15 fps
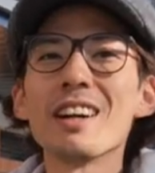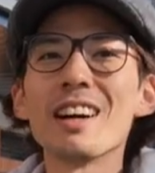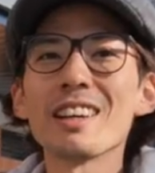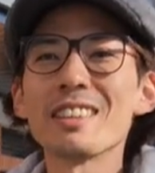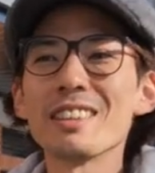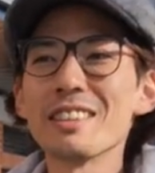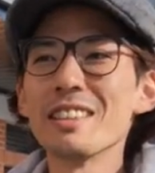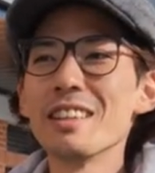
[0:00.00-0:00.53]
Like
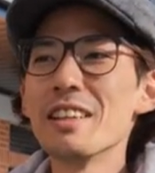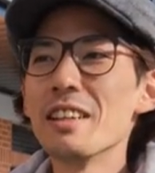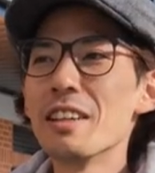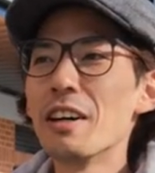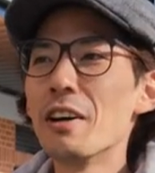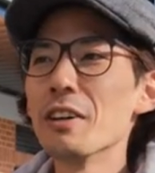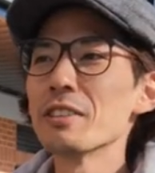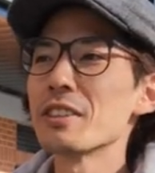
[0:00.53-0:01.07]

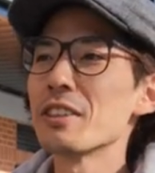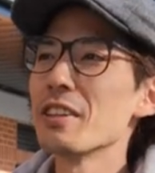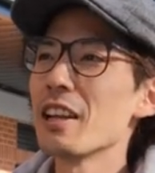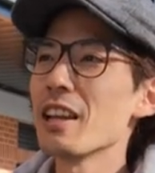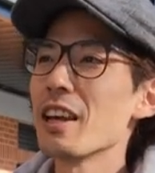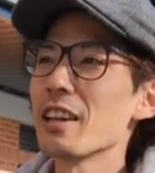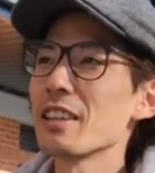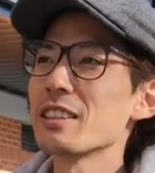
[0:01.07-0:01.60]
also I
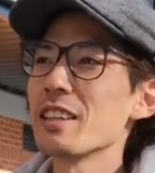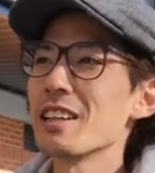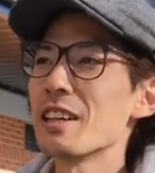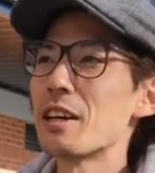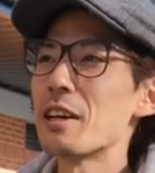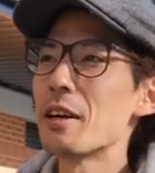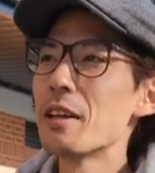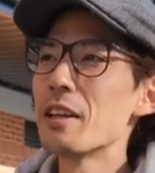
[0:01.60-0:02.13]
like
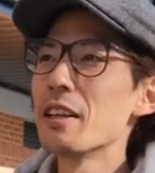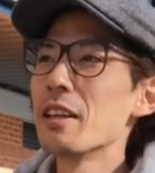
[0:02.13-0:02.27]
the